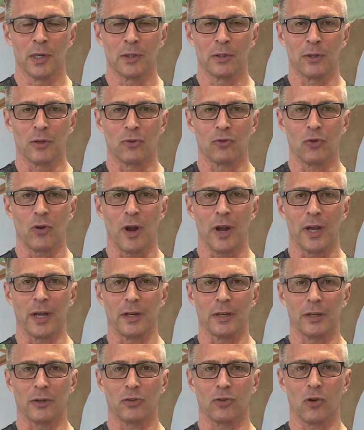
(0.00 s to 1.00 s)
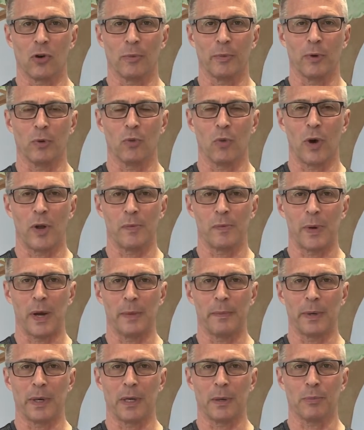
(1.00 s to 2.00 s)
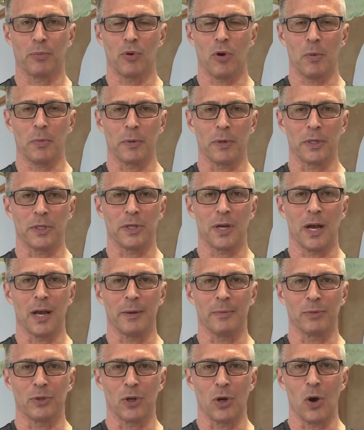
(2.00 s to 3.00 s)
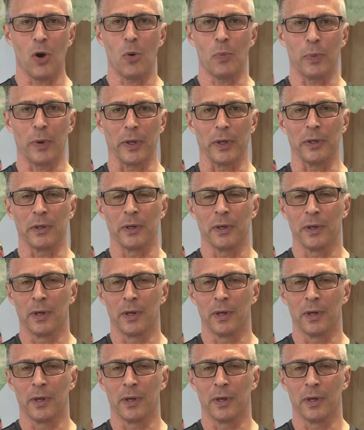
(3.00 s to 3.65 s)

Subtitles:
to try and determine when might be an appropriate time to open.